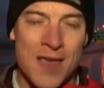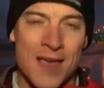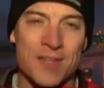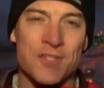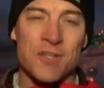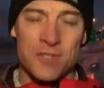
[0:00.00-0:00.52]

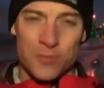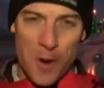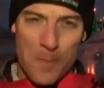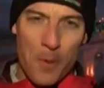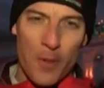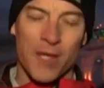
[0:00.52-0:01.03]
and just as we
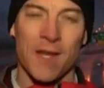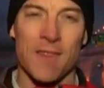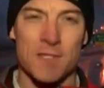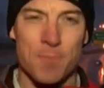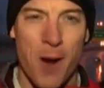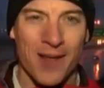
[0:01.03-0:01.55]
were pulling into
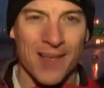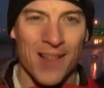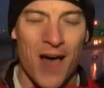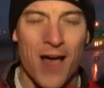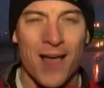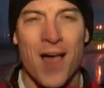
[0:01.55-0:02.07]
this parking
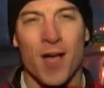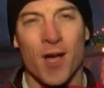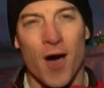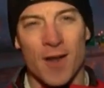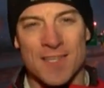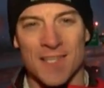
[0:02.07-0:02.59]
lot,
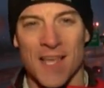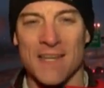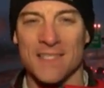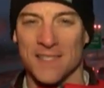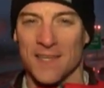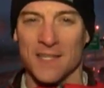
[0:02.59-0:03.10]
caught a
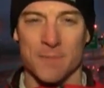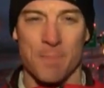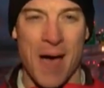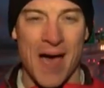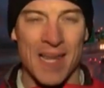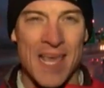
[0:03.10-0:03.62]
slight slick
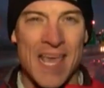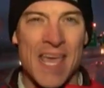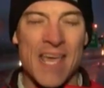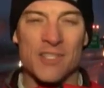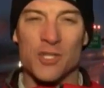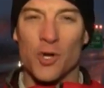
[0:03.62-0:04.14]
spot.
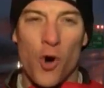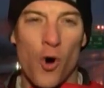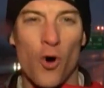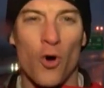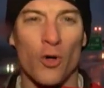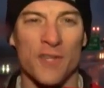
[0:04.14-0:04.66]
It's
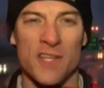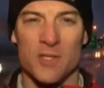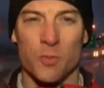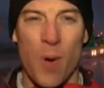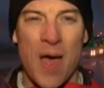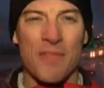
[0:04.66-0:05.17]
cold,
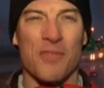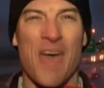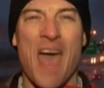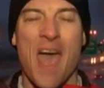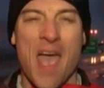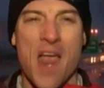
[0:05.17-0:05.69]
it's wet, the
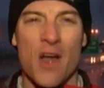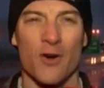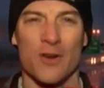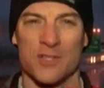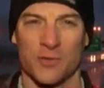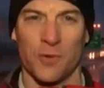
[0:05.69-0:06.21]

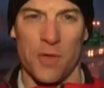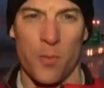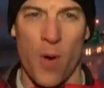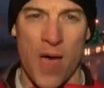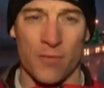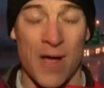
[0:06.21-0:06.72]
air is really
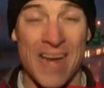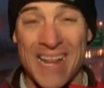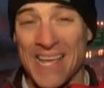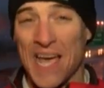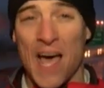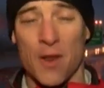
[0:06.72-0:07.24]
wet, right?
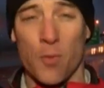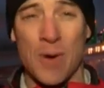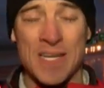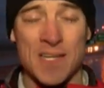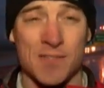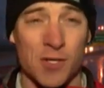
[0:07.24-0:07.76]
And kind of
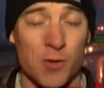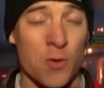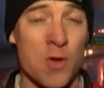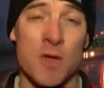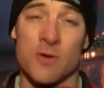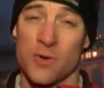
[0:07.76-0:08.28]
windy too.
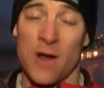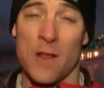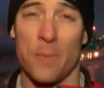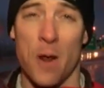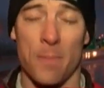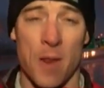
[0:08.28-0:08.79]
Tried to
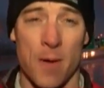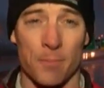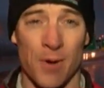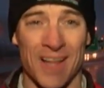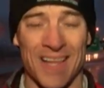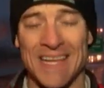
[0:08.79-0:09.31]
put up an
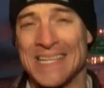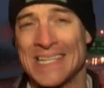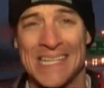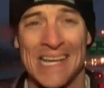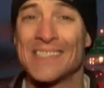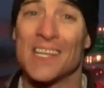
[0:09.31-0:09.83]
umbrella,
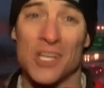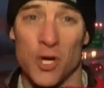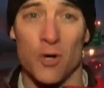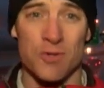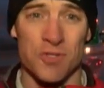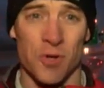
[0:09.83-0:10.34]
that didn't
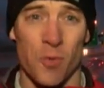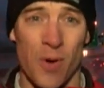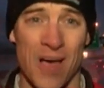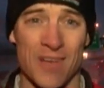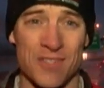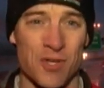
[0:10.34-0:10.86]
go so
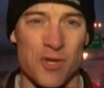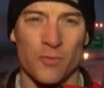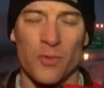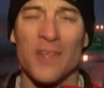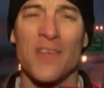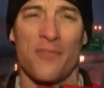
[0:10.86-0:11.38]
well. So you're
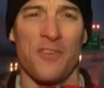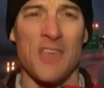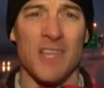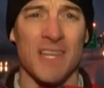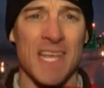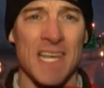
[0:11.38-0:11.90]
really
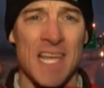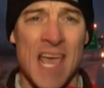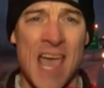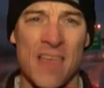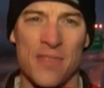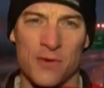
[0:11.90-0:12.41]
feeling it,
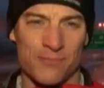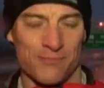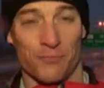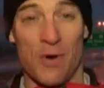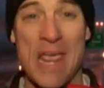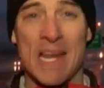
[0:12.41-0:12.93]
and the
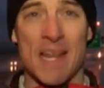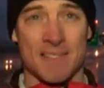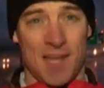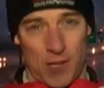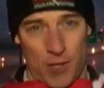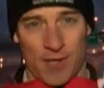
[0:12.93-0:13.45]
rain,
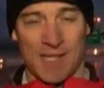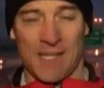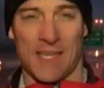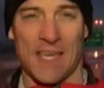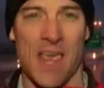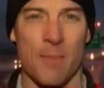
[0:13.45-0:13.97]
as I look into
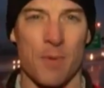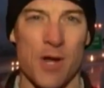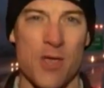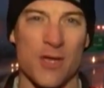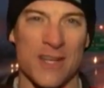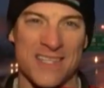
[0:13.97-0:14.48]
the camera
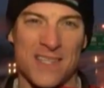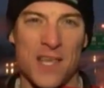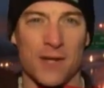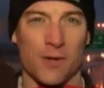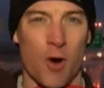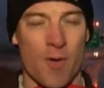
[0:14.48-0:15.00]
here, you can see
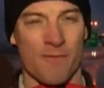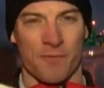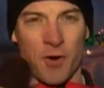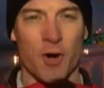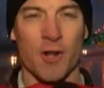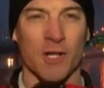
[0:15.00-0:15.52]
it going
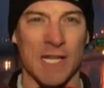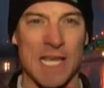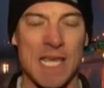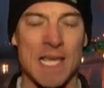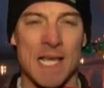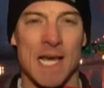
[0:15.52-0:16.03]

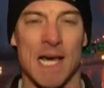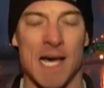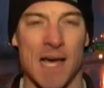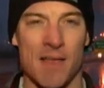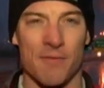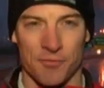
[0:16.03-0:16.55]
vertically
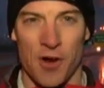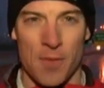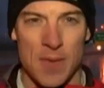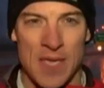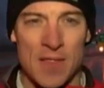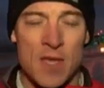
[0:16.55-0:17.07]
uh, in front of
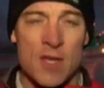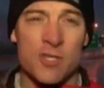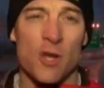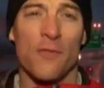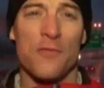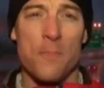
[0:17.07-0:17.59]
me.
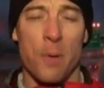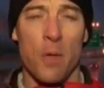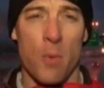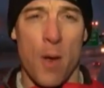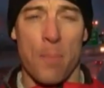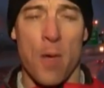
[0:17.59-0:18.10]
So if you pull,
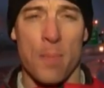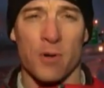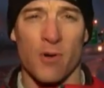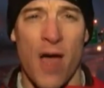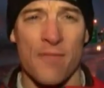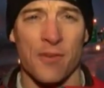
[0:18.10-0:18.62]
we're gonna pull up a
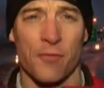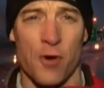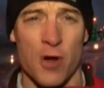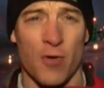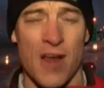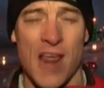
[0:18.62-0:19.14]
graphic for
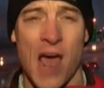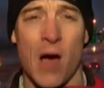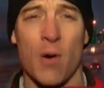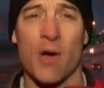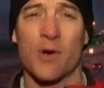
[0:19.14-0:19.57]
you right now, a